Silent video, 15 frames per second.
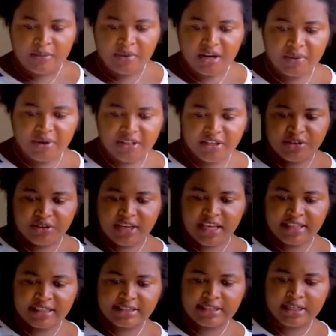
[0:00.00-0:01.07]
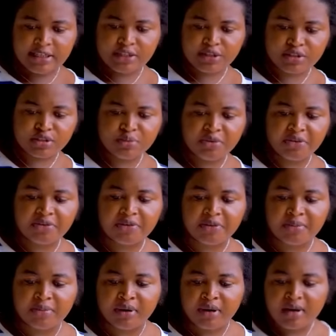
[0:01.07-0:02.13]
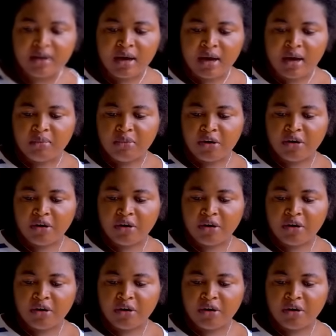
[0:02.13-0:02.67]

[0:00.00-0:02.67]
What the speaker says: But where did you get this delicious meal from? I'm